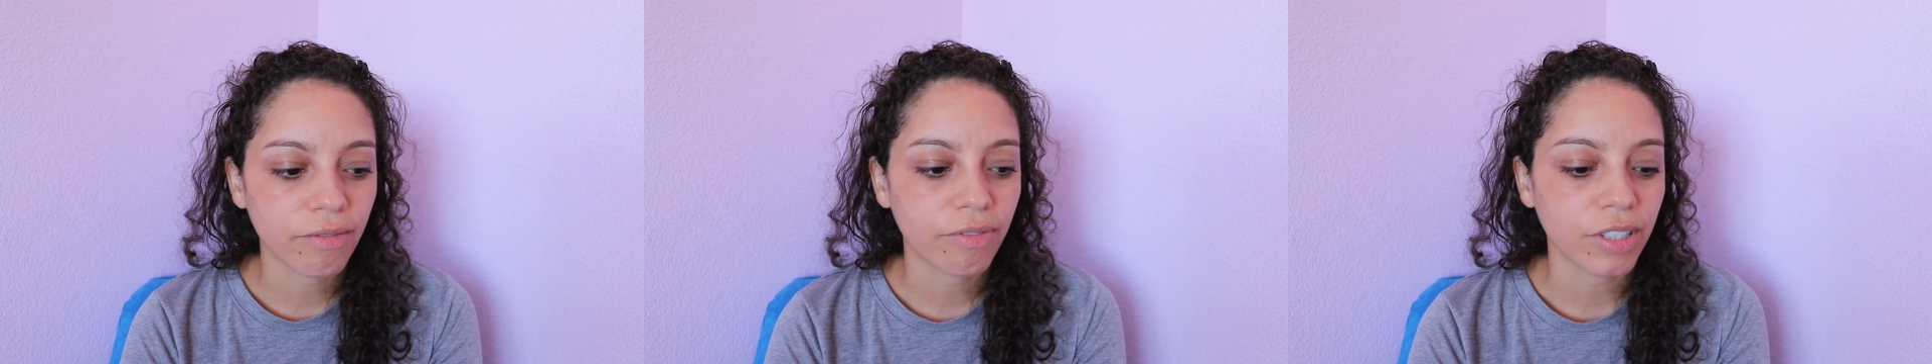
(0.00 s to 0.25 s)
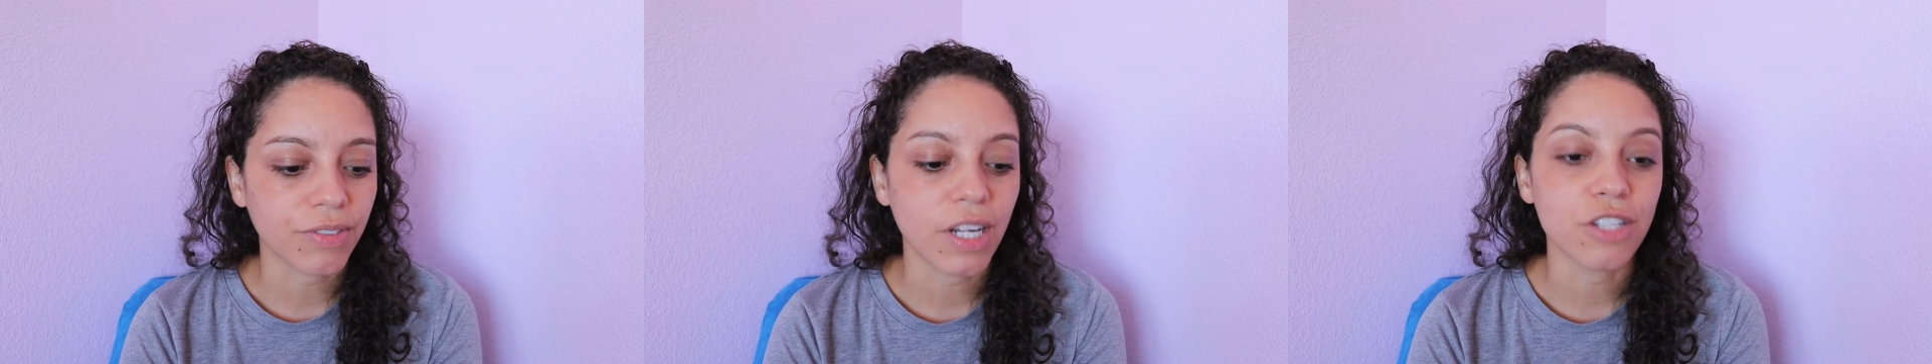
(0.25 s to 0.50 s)

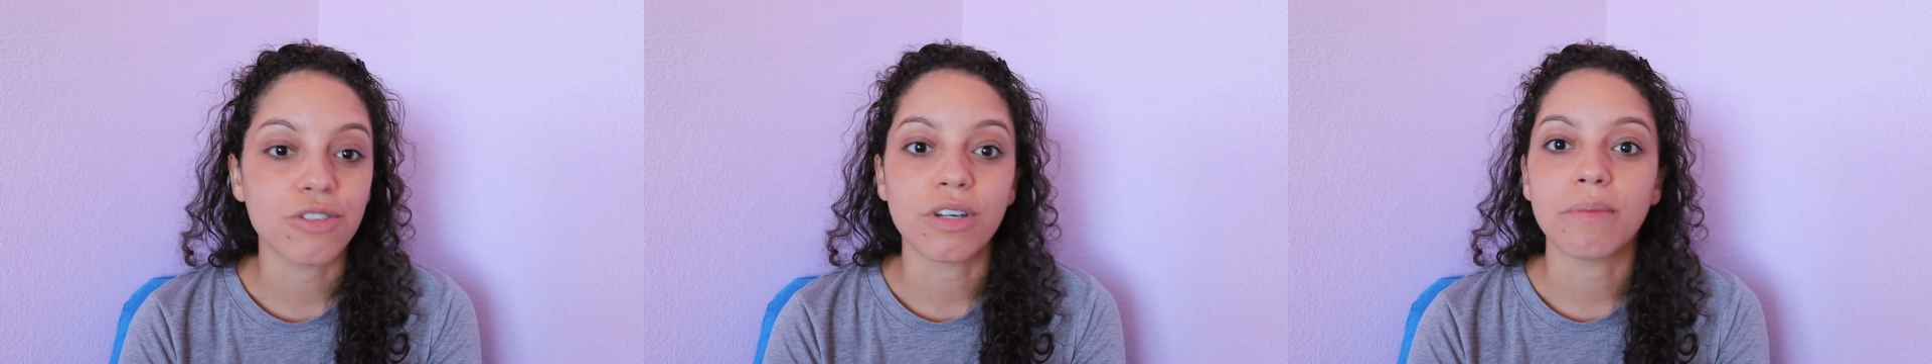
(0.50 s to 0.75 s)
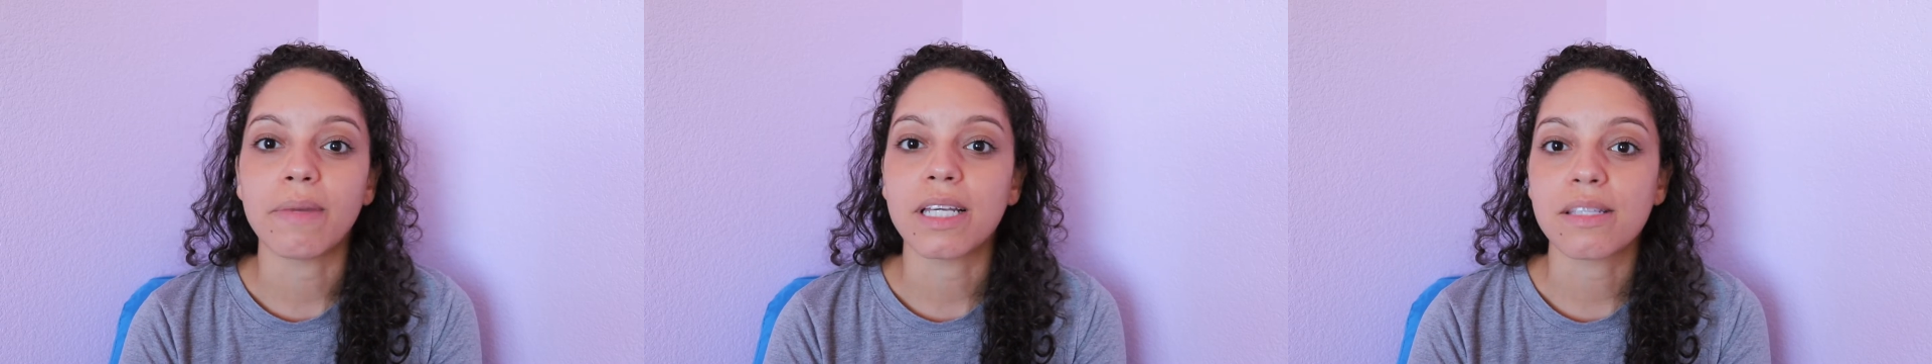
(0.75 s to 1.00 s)
french fries, you
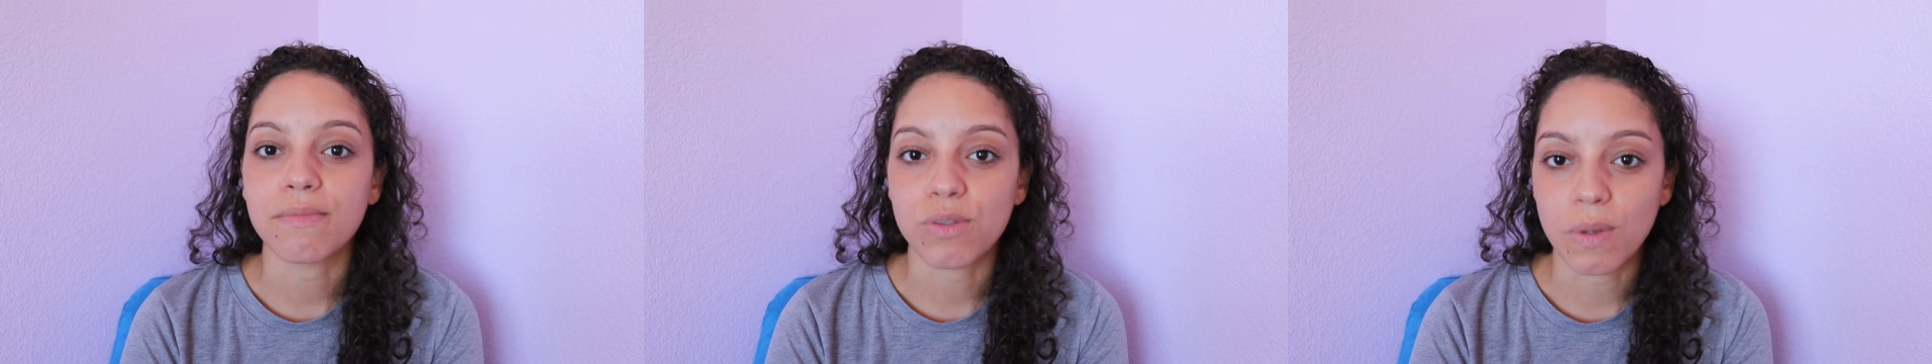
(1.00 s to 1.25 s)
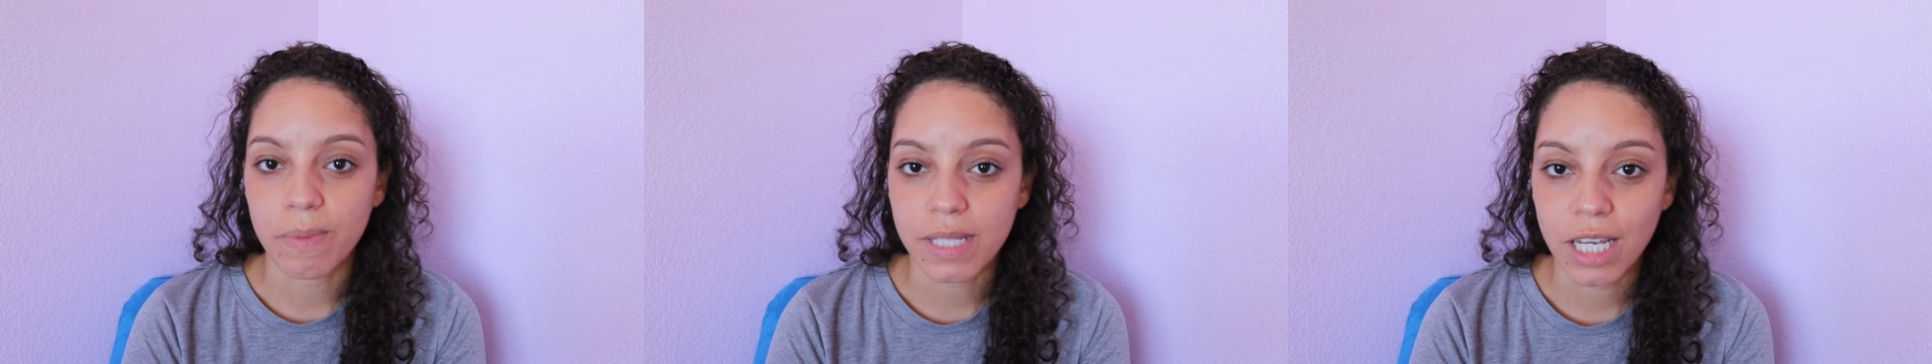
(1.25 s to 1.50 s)
can make some
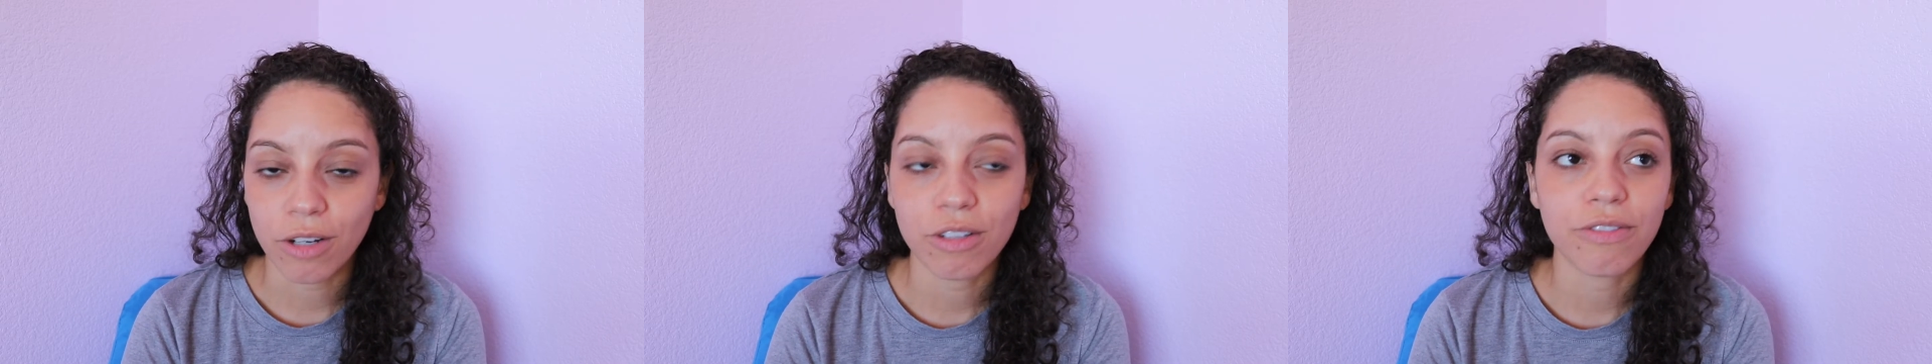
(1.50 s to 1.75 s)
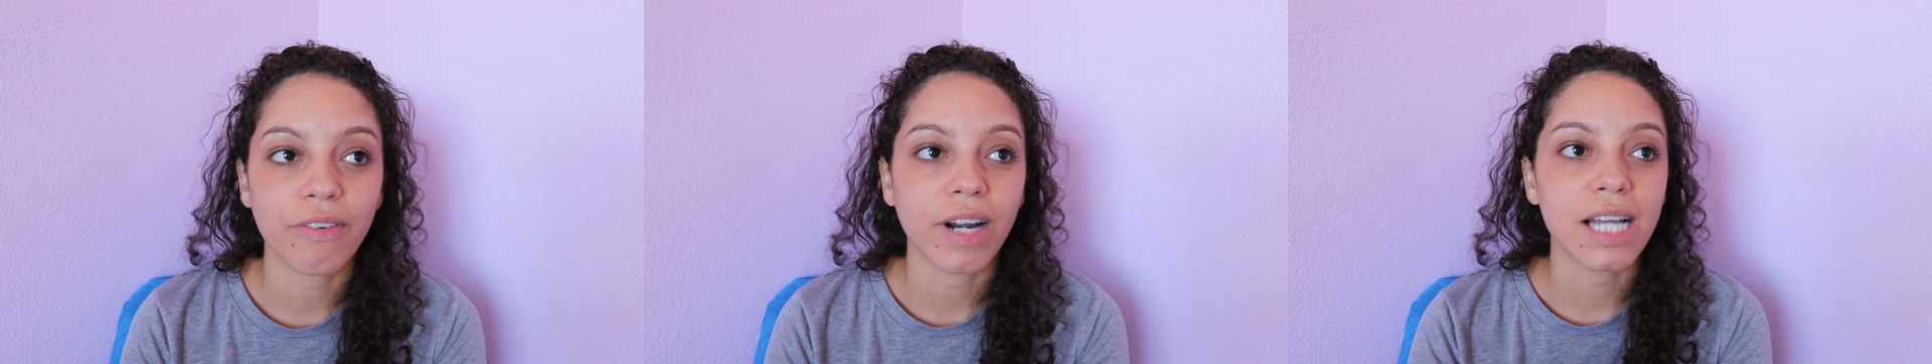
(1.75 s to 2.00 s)
sweet potato
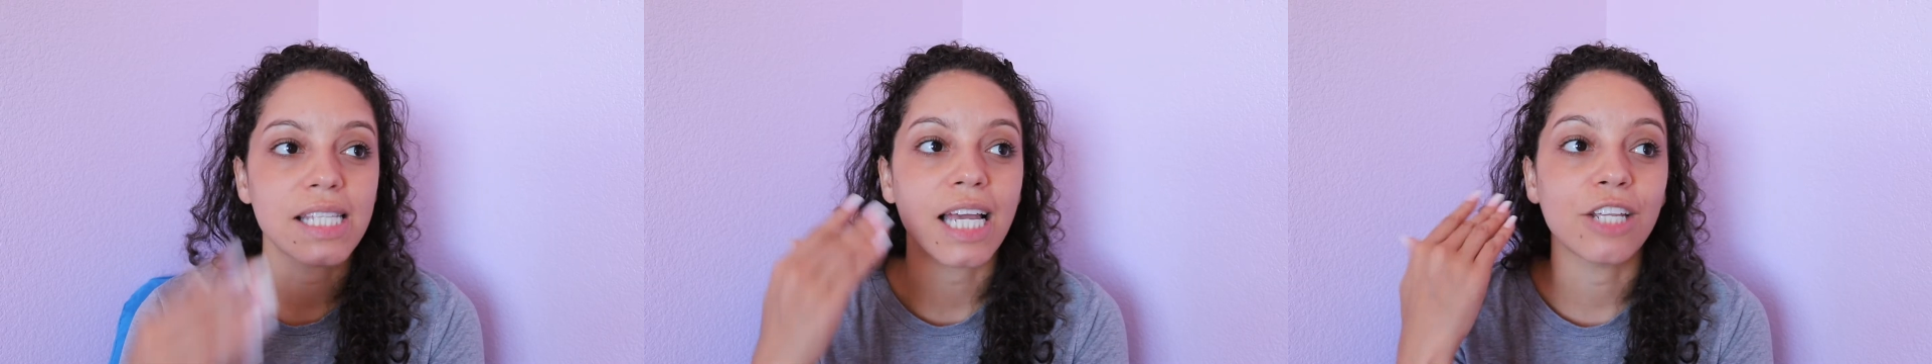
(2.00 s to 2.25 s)
fries